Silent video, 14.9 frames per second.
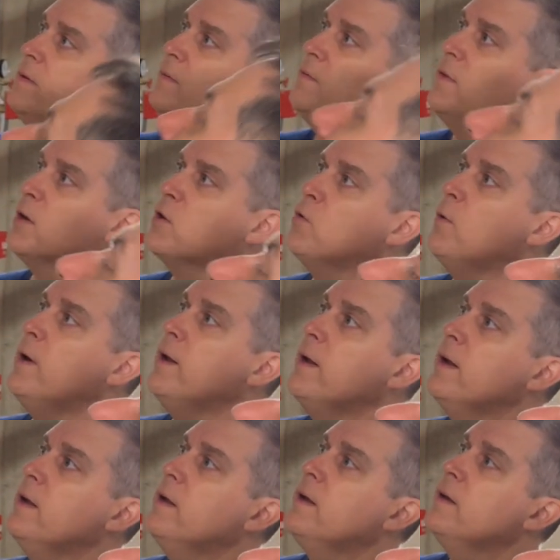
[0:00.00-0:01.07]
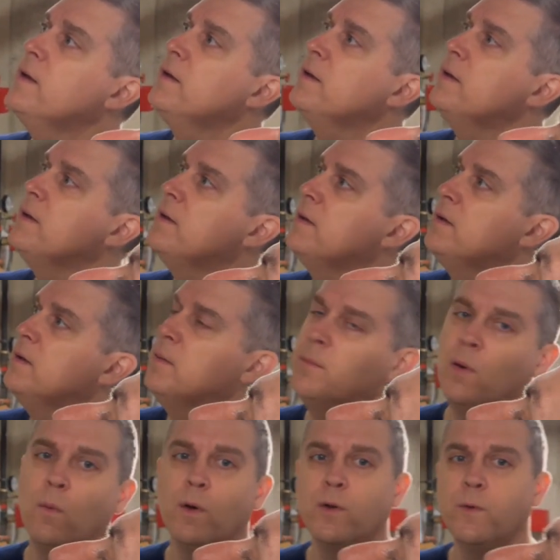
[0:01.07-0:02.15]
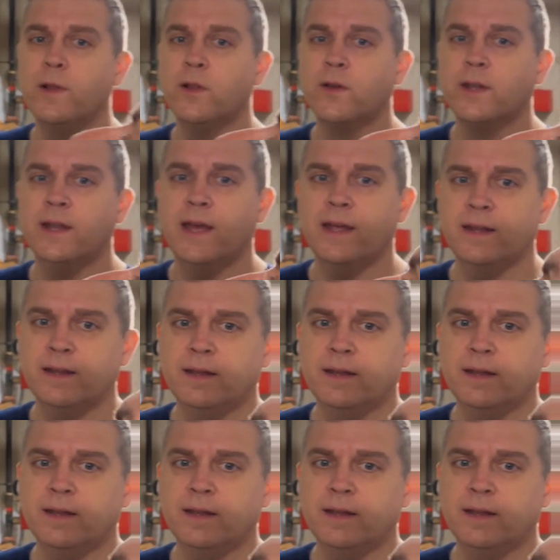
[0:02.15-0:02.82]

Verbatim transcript: right now. But essentially, we were looking at the